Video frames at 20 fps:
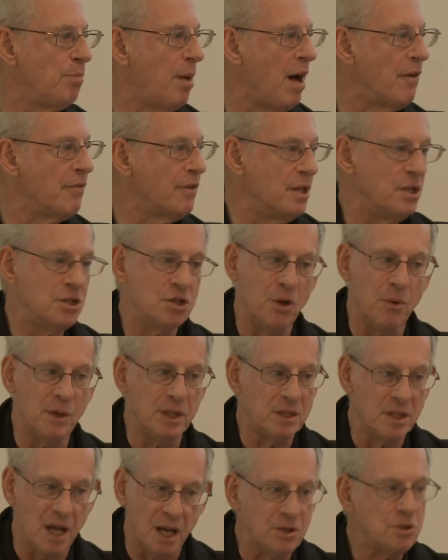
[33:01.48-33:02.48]
poverty. So
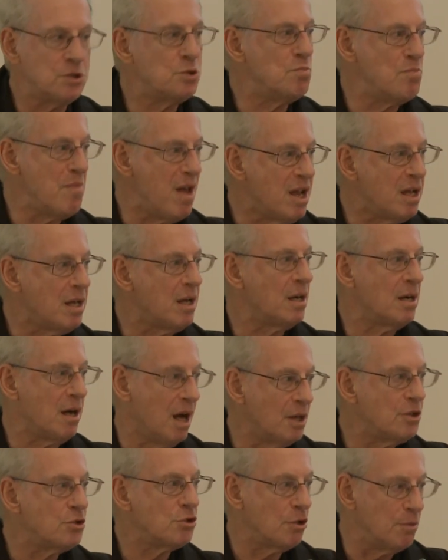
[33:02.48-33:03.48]
it does make a
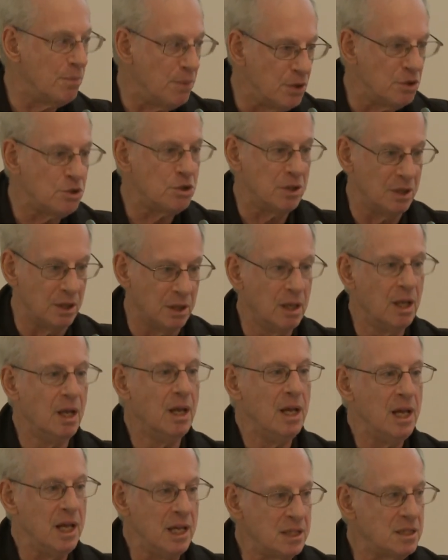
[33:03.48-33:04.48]
contribution.
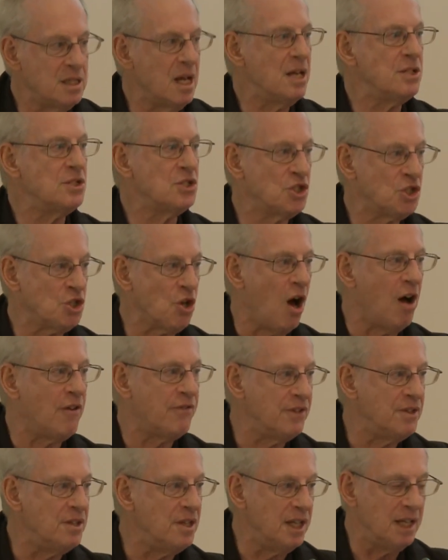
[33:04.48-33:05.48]
It does
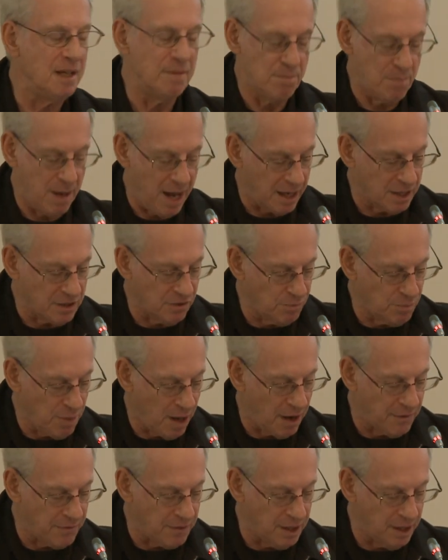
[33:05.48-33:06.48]
soften the impact of
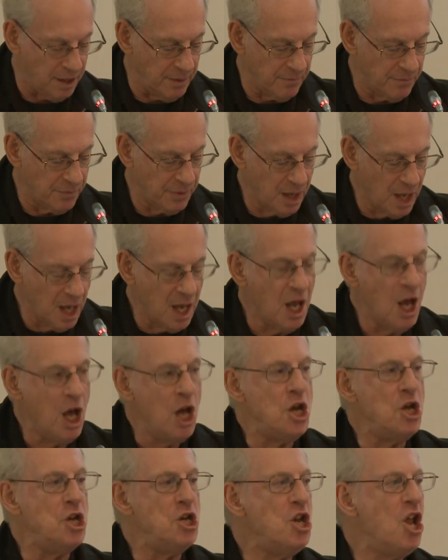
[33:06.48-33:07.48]
poverty.
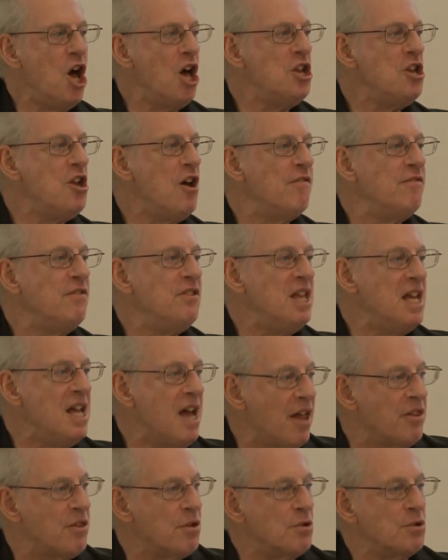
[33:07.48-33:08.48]
None of the
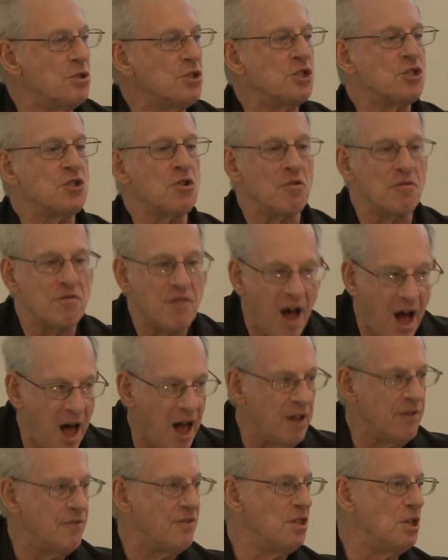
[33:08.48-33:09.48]
others
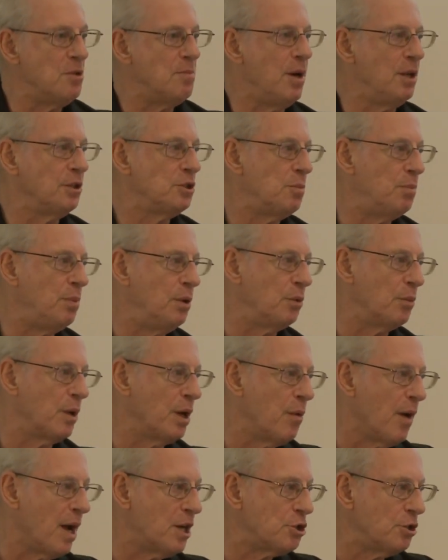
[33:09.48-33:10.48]
survive in the multiple
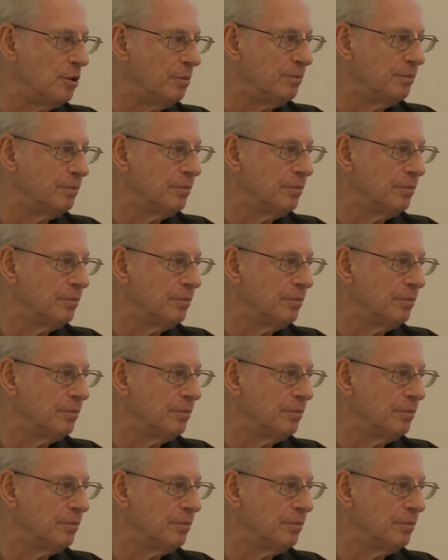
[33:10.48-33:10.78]
regression.